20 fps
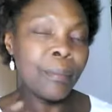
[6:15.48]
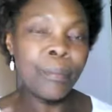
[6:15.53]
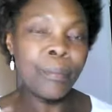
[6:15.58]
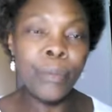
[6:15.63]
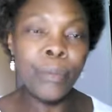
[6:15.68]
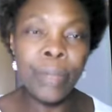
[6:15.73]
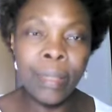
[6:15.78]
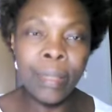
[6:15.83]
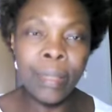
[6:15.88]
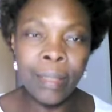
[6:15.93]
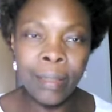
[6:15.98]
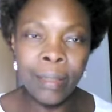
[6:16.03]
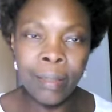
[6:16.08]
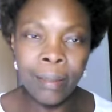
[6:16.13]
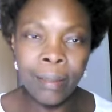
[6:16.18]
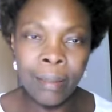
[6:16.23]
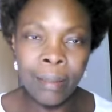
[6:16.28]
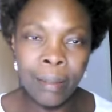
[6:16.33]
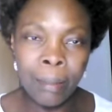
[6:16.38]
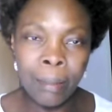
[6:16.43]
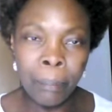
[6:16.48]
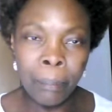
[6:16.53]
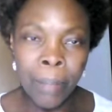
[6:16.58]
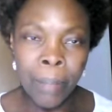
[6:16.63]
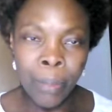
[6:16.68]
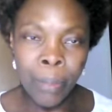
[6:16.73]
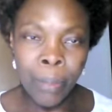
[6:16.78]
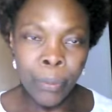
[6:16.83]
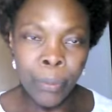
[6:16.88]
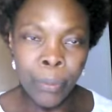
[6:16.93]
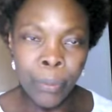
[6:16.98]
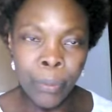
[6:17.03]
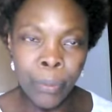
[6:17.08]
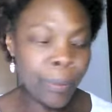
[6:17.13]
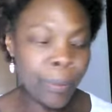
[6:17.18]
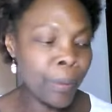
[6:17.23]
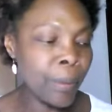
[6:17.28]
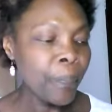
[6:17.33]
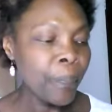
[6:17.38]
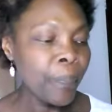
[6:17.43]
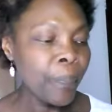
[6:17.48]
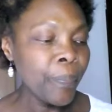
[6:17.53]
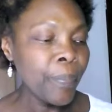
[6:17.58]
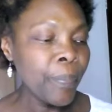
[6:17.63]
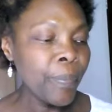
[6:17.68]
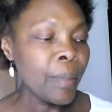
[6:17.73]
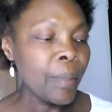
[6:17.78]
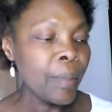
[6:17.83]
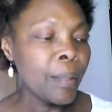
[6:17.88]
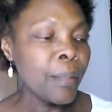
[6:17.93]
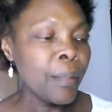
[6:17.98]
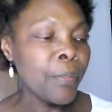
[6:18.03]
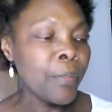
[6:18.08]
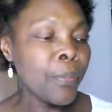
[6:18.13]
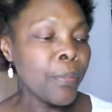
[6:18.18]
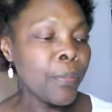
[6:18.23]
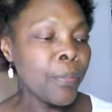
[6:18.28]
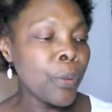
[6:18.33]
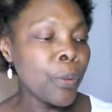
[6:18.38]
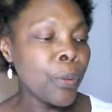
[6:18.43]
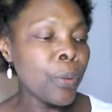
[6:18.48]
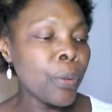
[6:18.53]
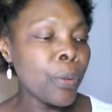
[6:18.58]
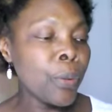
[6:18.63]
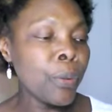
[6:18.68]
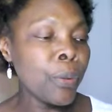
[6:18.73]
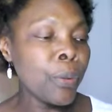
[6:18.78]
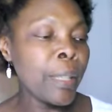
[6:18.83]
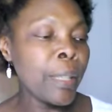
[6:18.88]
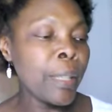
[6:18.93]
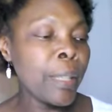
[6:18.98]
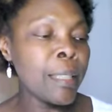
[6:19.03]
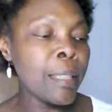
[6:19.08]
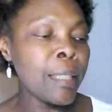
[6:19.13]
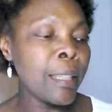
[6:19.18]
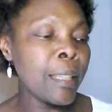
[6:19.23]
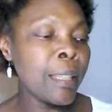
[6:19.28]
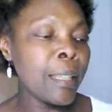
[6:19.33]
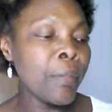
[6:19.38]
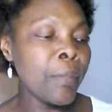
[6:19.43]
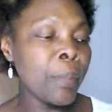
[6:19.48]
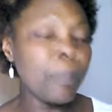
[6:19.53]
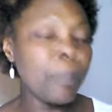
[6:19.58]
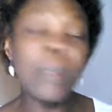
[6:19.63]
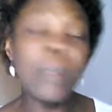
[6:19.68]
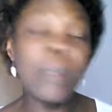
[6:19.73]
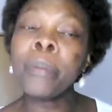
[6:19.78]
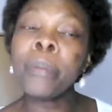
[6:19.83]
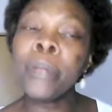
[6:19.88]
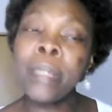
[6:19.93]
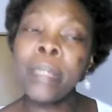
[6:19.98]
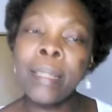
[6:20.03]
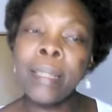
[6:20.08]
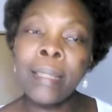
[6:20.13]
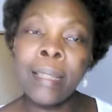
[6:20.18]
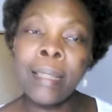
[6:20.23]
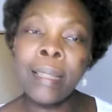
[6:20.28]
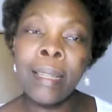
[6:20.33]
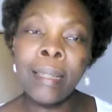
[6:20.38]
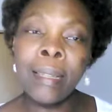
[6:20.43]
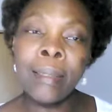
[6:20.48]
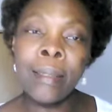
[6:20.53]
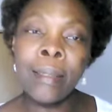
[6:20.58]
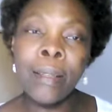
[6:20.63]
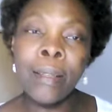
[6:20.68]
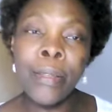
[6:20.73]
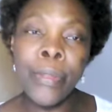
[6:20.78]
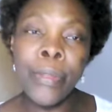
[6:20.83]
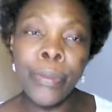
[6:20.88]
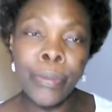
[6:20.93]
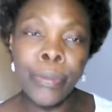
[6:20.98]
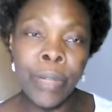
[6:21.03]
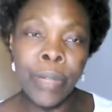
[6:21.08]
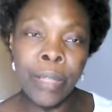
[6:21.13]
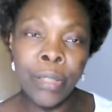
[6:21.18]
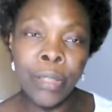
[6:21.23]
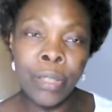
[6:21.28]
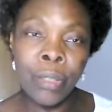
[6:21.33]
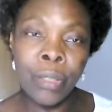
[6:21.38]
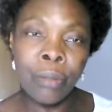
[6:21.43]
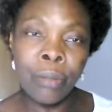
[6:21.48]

with it in the mouth for HIV people that had thrush.